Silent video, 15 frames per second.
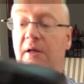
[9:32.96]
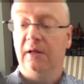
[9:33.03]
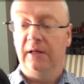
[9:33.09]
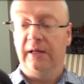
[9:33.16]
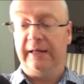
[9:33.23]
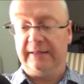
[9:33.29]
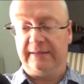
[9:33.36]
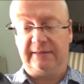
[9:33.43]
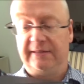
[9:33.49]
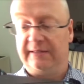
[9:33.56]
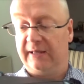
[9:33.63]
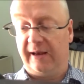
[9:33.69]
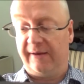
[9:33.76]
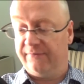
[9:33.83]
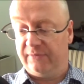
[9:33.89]

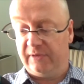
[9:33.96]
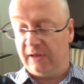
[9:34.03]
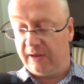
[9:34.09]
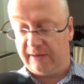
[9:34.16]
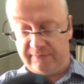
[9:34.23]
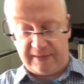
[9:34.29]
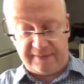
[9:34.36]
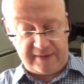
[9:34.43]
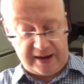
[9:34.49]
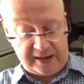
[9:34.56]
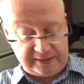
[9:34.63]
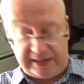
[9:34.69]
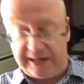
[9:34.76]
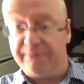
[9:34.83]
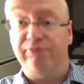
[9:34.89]
I've never had
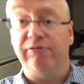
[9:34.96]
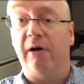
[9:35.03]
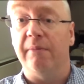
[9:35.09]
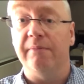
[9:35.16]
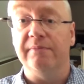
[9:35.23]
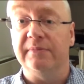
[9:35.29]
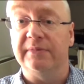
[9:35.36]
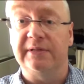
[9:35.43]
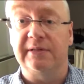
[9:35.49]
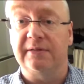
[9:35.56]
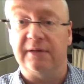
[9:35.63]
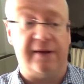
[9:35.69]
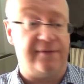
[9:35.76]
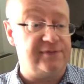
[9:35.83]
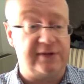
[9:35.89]
any problems
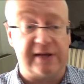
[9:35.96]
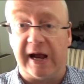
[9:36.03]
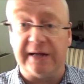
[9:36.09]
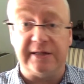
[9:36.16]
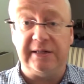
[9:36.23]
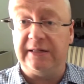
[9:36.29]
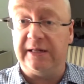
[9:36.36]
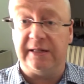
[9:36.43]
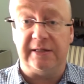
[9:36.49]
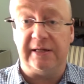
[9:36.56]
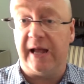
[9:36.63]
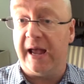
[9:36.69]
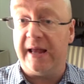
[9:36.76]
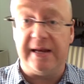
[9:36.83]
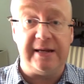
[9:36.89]
attaching it
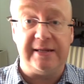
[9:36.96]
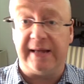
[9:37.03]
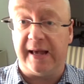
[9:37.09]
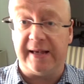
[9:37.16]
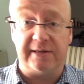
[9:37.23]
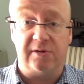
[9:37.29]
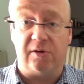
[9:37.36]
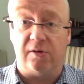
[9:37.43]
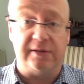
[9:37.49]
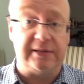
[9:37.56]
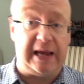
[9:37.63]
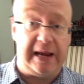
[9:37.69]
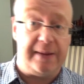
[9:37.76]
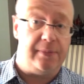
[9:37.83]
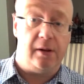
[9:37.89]
to any desk or
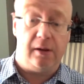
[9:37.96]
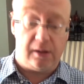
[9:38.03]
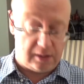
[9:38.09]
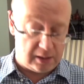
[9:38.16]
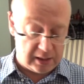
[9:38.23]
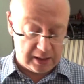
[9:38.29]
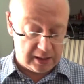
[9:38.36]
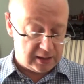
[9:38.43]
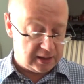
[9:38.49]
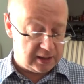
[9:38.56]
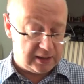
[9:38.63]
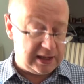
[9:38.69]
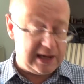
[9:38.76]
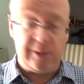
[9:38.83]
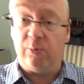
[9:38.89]
table.
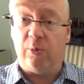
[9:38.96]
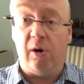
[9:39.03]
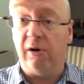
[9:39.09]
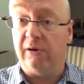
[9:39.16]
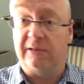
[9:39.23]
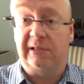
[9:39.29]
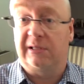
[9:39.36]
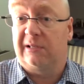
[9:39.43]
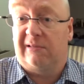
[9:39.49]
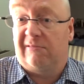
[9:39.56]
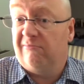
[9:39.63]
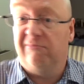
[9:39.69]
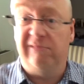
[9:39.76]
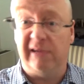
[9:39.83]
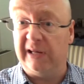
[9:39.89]
It works
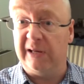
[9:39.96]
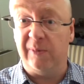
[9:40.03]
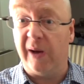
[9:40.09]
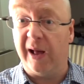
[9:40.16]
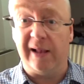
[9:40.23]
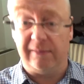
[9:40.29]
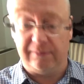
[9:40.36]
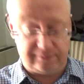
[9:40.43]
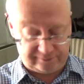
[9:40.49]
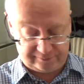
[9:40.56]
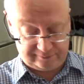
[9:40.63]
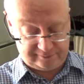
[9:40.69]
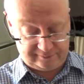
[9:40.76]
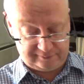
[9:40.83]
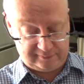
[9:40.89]
really well,
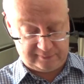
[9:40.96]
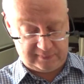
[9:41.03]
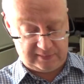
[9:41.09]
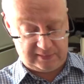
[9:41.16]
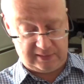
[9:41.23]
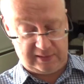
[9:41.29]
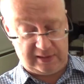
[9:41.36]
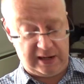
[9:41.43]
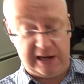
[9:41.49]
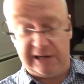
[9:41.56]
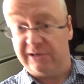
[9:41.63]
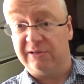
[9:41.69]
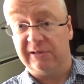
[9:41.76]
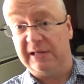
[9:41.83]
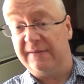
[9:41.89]
and it
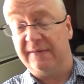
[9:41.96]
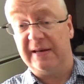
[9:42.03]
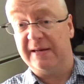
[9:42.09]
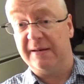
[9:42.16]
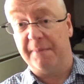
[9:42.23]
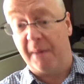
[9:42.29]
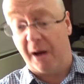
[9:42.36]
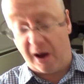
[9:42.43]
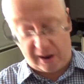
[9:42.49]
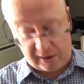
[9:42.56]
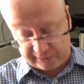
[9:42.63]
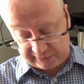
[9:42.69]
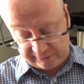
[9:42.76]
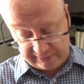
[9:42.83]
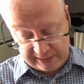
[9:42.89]
doesn't leave any
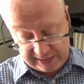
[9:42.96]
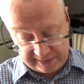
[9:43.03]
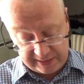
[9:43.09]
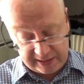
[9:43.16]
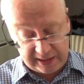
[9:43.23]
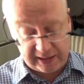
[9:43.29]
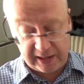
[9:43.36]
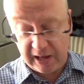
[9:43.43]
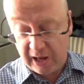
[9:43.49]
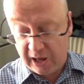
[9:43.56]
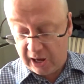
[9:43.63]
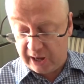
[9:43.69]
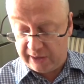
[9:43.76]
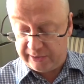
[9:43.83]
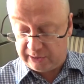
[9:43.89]
marks or anything.
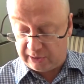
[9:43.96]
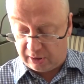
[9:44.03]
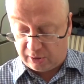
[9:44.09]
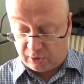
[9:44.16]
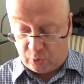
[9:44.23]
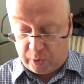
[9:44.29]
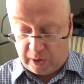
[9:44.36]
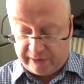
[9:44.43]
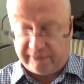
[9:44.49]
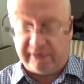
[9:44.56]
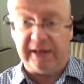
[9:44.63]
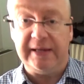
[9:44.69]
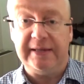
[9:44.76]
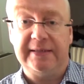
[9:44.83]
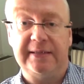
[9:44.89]
And you got quick
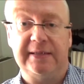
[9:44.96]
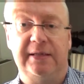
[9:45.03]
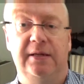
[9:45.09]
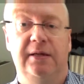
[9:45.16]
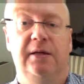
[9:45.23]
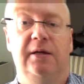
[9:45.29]
release.